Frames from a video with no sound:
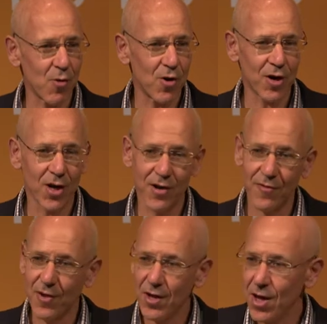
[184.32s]
work life,
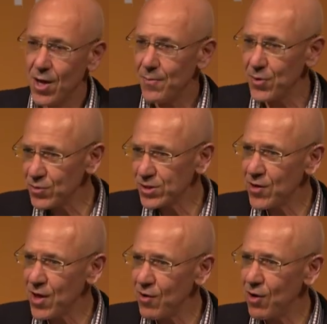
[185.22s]
but also
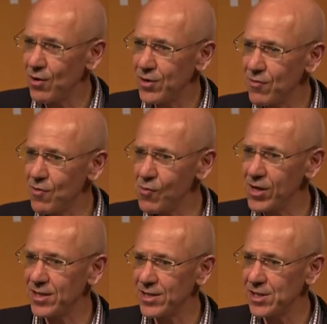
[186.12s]
there are, there are
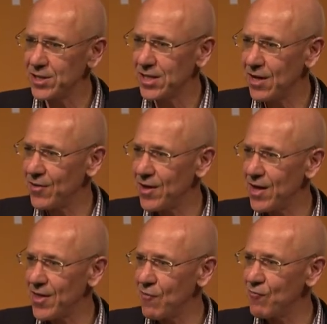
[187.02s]
organisations out
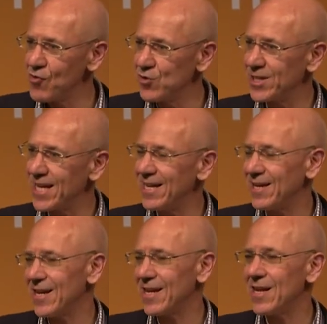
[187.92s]
there that
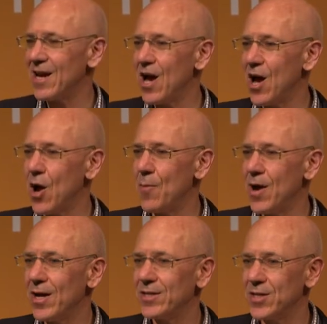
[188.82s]
routinely um,
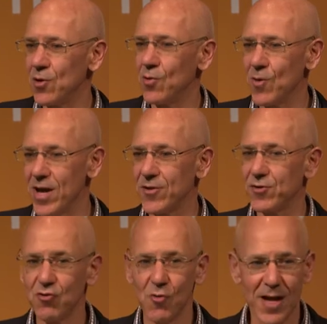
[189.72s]
deal with
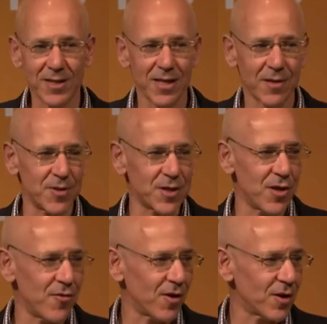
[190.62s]
traumatic
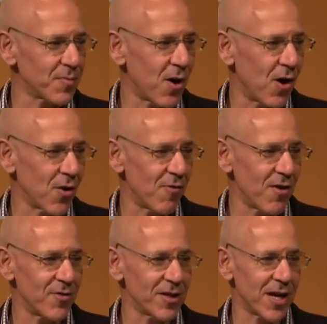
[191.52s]
material as part of their
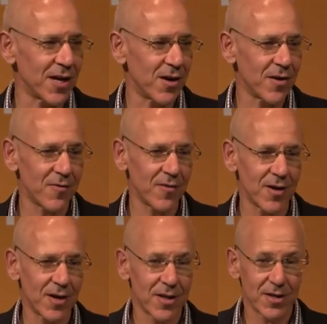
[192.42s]
everyday life.
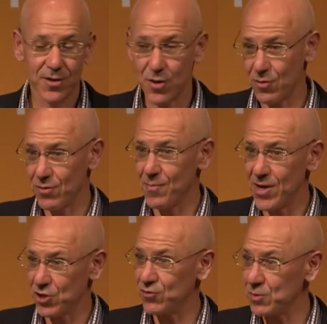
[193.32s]
So you, the
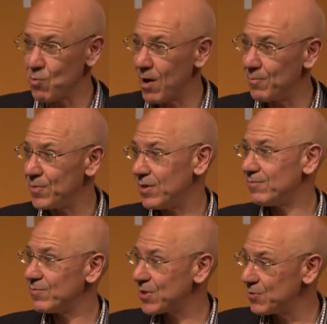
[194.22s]
military is one, but
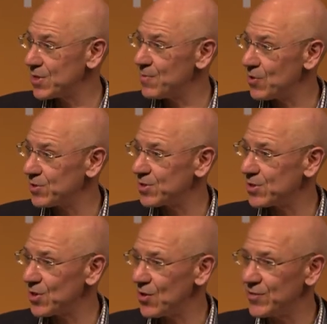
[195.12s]
so is the emergency
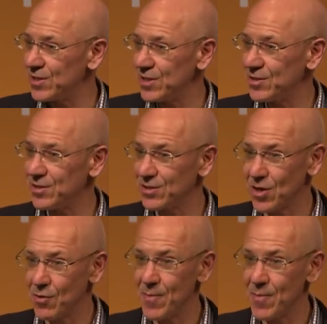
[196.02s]
services, so are